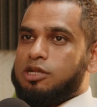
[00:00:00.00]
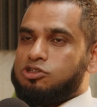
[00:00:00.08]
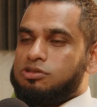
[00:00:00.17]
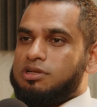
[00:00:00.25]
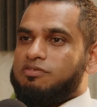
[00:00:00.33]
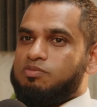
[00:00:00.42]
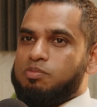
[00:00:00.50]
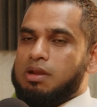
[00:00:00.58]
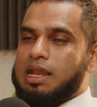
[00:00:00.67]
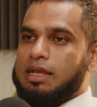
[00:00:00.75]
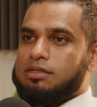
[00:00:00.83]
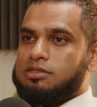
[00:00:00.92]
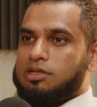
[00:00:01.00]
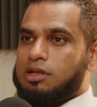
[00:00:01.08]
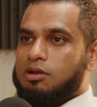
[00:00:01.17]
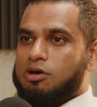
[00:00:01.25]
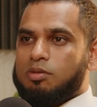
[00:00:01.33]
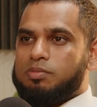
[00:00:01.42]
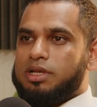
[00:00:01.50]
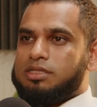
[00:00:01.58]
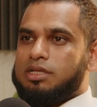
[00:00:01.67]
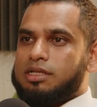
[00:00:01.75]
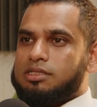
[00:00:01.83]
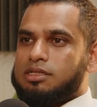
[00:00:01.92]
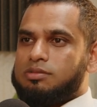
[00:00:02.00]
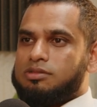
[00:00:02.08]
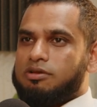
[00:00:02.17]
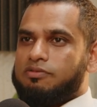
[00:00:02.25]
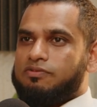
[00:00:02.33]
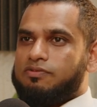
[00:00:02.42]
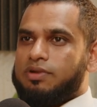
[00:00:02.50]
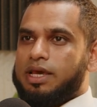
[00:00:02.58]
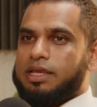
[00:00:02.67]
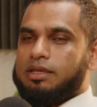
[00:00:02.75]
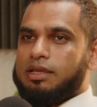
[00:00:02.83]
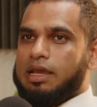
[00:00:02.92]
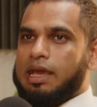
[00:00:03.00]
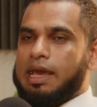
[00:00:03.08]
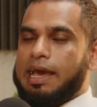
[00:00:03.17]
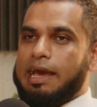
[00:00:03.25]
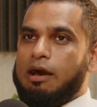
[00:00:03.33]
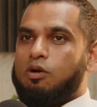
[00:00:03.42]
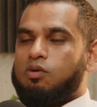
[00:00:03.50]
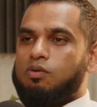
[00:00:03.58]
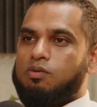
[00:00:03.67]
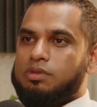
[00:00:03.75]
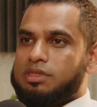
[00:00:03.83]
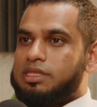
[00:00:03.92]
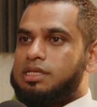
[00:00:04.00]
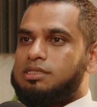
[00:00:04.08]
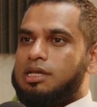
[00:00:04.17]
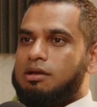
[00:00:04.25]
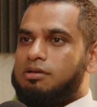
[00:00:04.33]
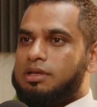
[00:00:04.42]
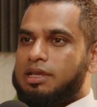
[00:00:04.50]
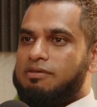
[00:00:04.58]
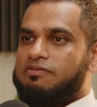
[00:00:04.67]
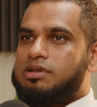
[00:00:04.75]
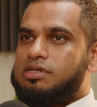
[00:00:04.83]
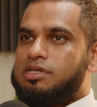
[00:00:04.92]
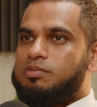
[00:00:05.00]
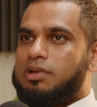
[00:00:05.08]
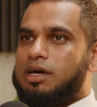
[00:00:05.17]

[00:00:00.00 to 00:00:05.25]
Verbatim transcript: I should have planned a lot better in terms of like how things are going to get funded.